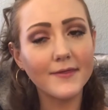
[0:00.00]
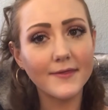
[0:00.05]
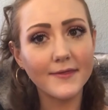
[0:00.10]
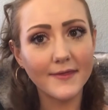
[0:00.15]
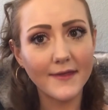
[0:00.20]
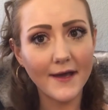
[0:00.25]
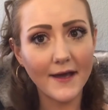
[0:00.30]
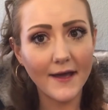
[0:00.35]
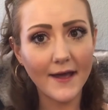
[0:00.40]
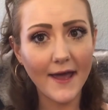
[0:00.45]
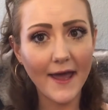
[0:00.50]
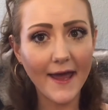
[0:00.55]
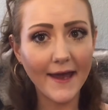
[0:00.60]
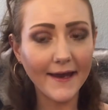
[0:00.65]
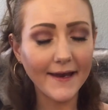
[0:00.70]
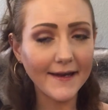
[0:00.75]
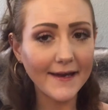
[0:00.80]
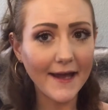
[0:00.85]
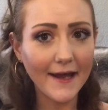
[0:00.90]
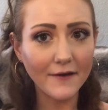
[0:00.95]
The Hank
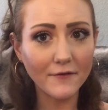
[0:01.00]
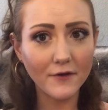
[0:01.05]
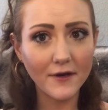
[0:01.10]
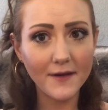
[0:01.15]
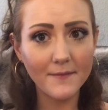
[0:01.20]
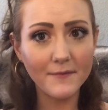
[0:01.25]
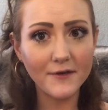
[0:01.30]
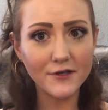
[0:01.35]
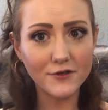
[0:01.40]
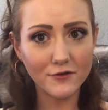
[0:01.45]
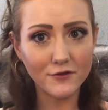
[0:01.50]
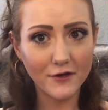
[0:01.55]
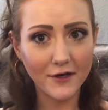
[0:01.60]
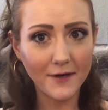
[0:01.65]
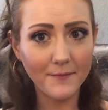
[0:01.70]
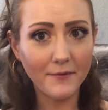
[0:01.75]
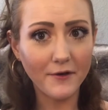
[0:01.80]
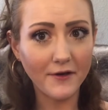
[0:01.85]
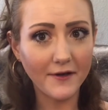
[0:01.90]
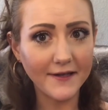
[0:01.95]
& Henry Midori
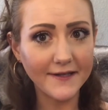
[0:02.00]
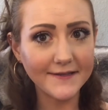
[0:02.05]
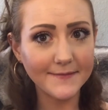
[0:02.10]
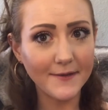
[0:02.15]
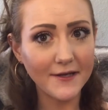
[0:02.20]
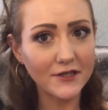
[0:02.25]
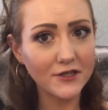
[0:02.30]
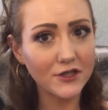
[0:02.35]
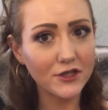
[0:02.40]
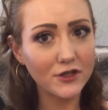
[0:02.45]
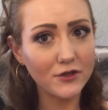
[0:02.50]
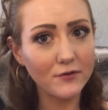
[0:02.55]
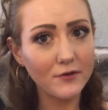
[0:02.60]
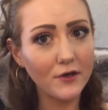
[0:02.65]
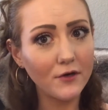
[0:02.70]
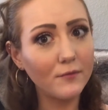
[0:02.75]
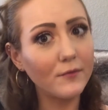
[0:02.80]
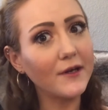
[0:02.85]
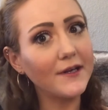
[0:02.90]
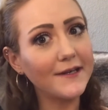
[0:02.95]
Beauty Sponge
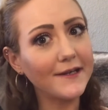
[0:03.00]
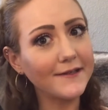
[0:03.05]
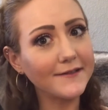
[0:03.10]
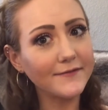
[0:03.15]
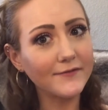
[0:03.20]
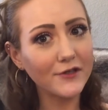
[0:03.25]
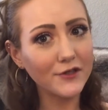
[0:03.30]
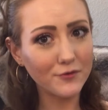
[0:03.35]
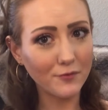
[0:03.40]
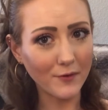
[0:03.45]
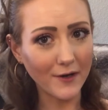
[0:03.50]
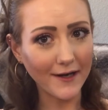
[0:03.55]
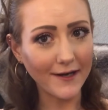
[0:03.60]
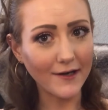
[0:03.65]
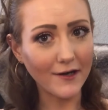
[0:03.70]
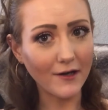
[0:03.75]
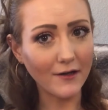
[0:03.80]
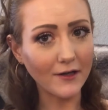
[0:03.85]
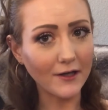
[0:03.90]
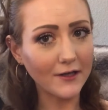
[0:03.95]
Duo retails for
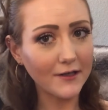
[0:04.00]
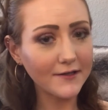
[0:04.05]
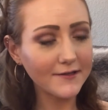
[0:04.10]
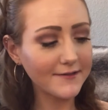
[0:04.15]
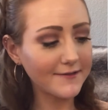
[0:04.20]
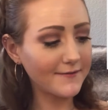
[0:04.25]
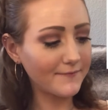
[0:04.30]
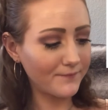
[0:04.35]
$20.